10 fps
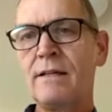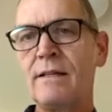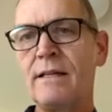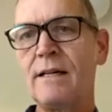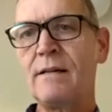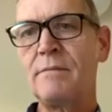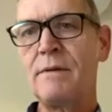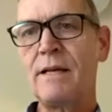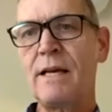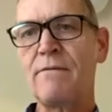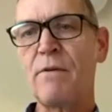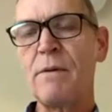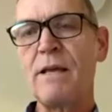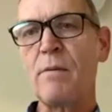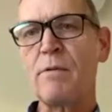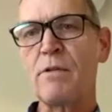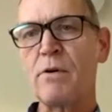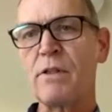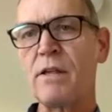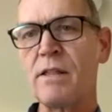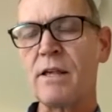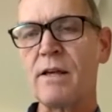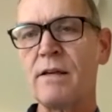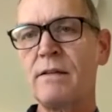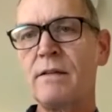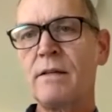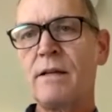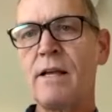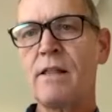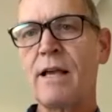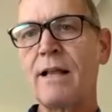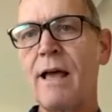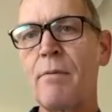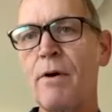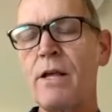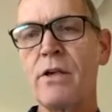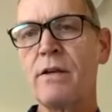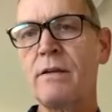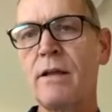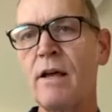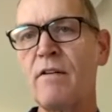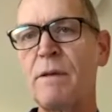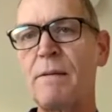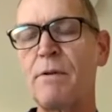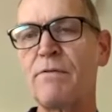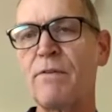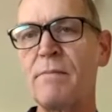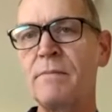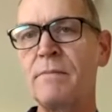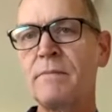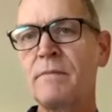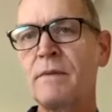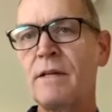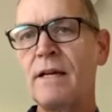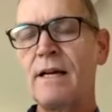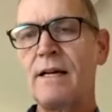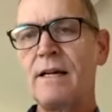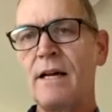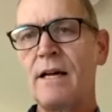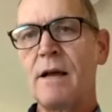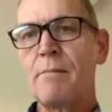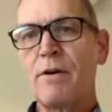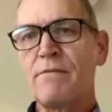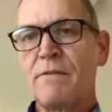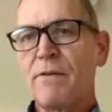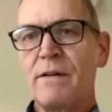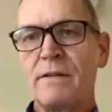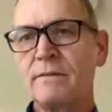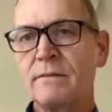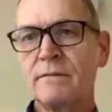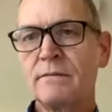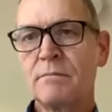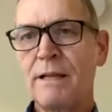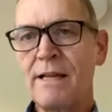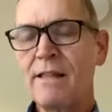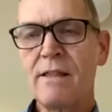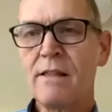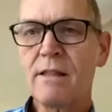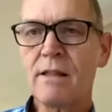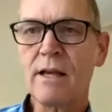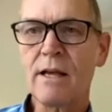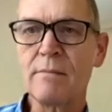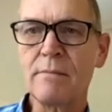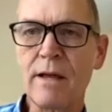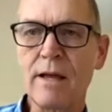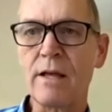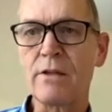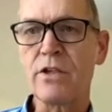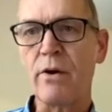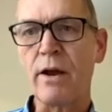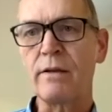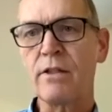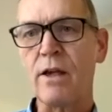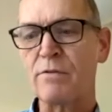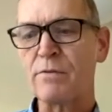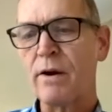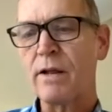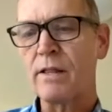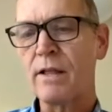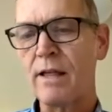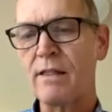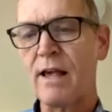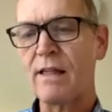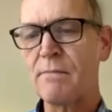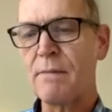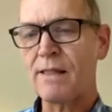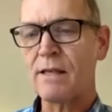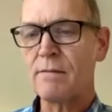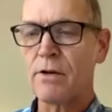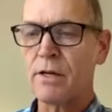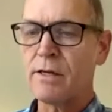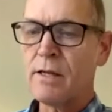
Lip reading: And for me, open source is a collaboration of people from a number of different places sharing software, and as Maxime noted,